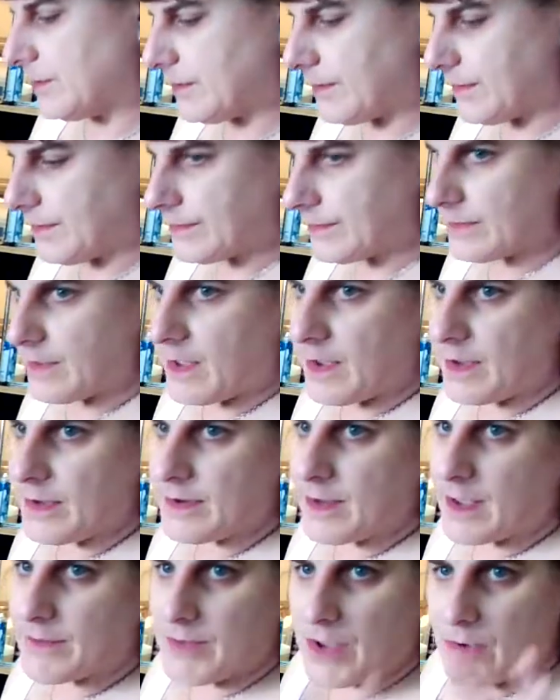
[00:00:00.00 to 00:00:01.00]
to the side.
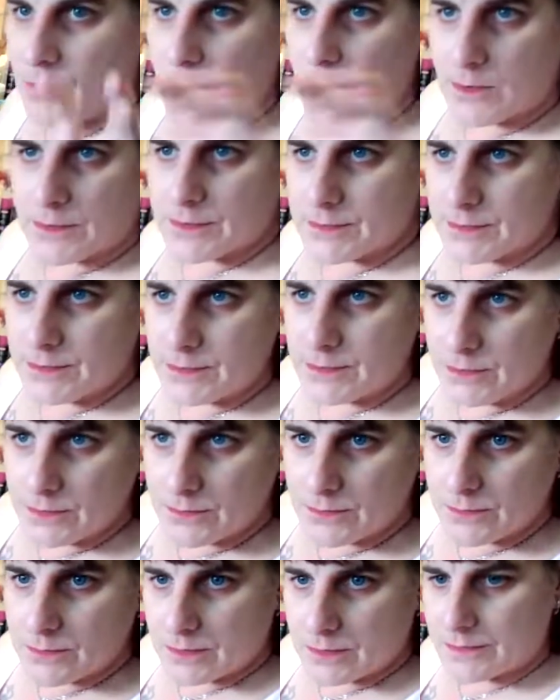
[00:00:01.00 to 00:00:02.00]
I've got work to
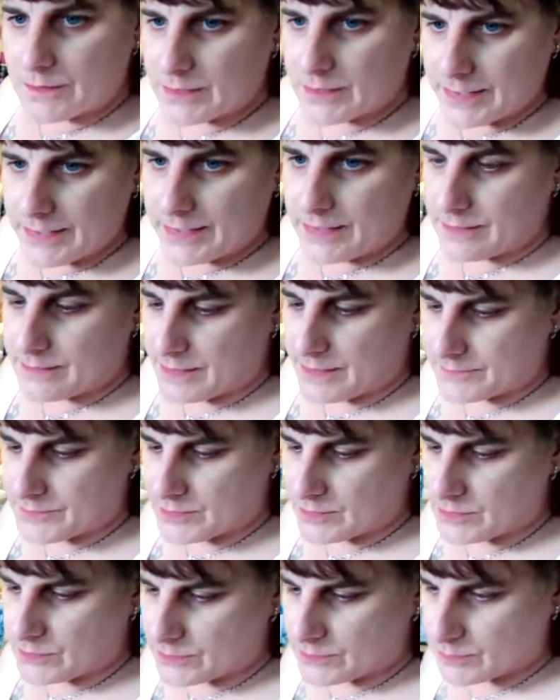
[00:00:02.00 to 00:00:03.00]
do on the lathe. I have to
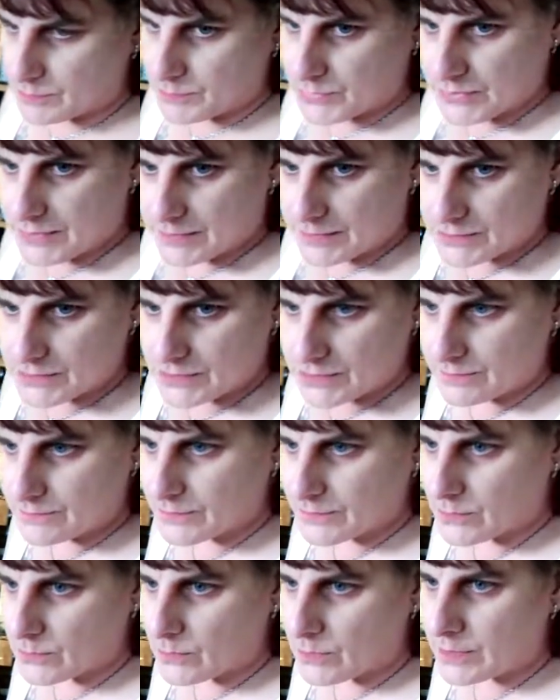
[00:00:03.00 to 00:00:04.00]
do some production
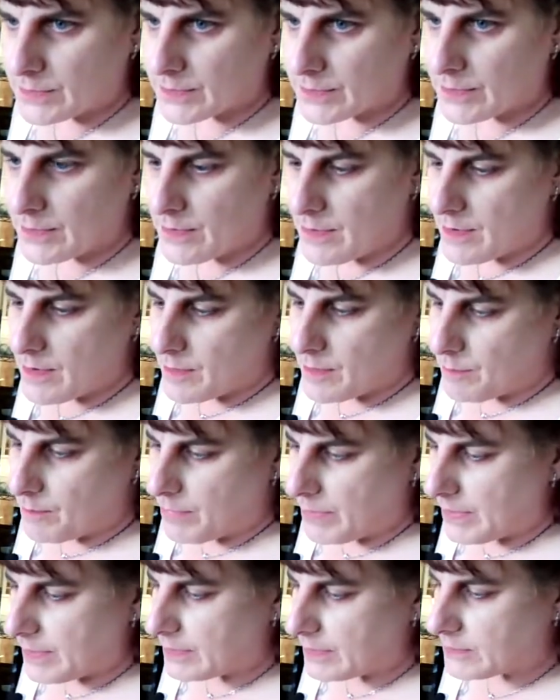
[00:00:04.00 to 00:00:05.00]
for work.
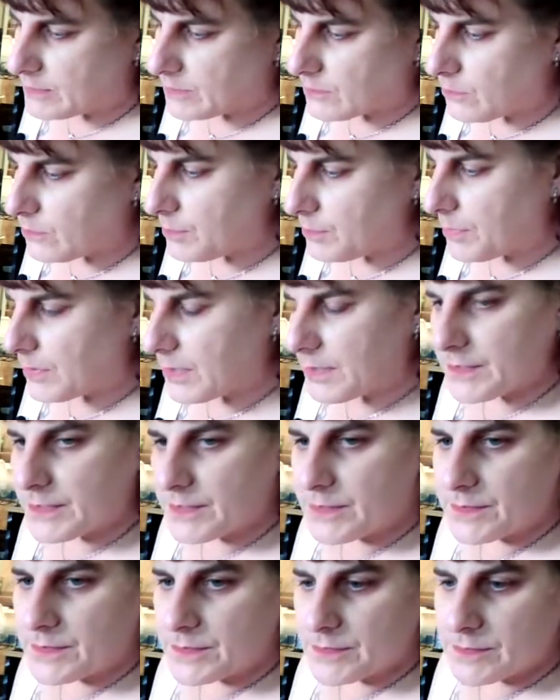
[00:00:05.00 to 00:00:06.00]
But the cool part
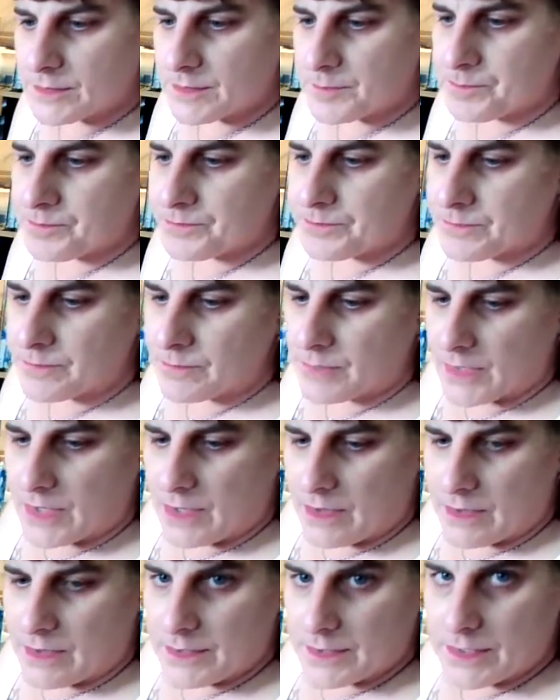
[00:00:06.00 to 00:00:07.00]
is
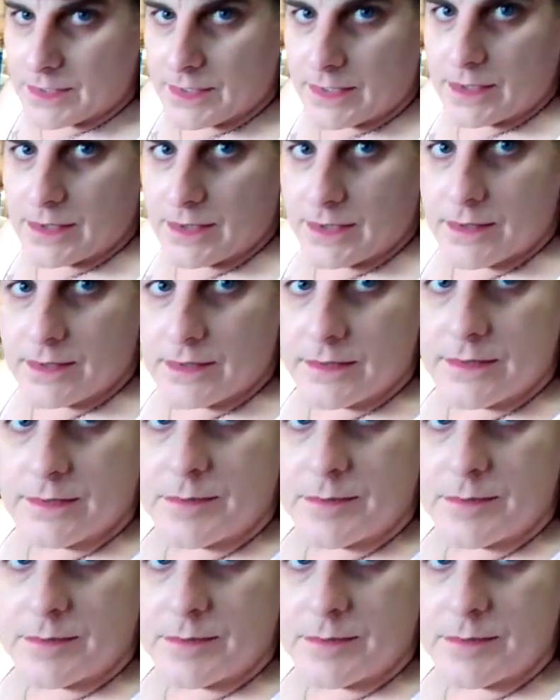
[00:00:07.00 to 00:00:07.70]
I can